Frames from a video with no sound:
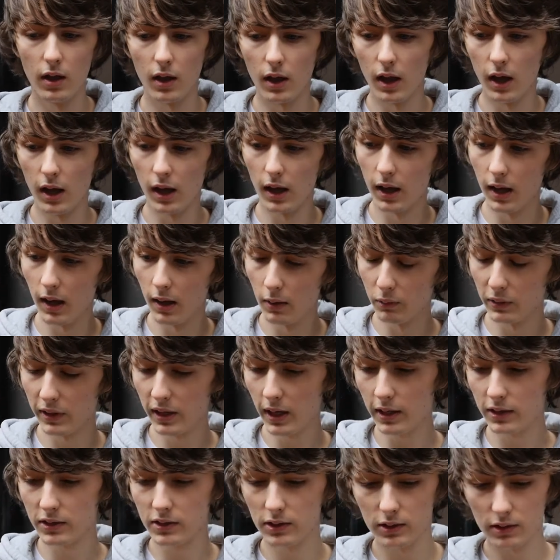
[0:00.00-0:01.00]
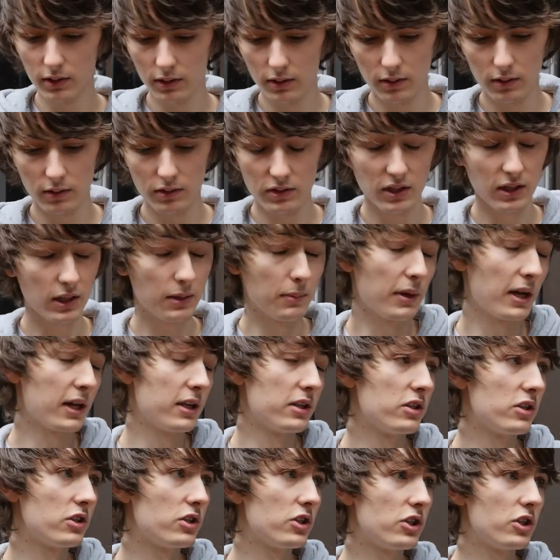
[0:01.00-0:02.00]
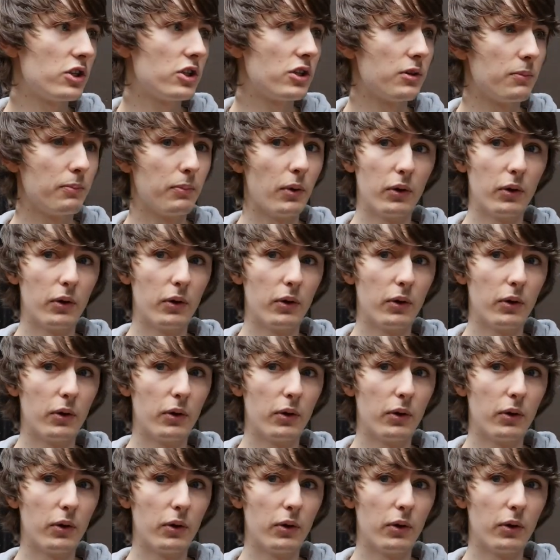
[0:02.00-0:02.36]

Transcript: We had to do Cinebench,